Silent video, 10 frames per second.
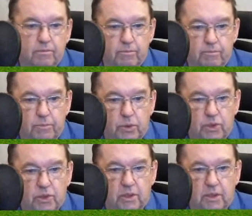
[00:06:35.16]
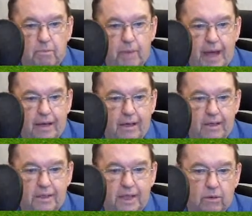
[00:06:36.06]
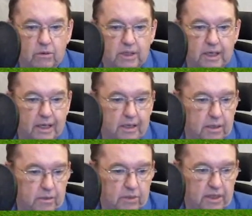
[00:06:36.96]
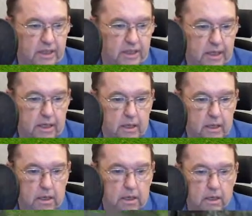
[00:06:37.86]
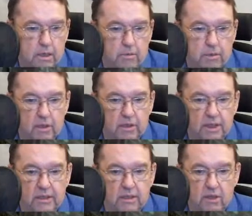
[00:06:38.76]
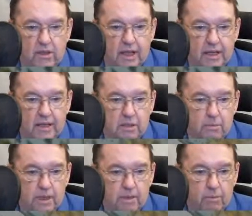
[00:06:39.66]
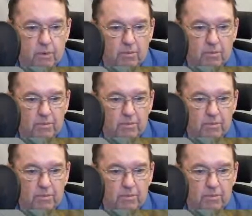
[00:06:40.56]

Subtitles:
push the panels outside. We'll see, because it's not like it's a big problem.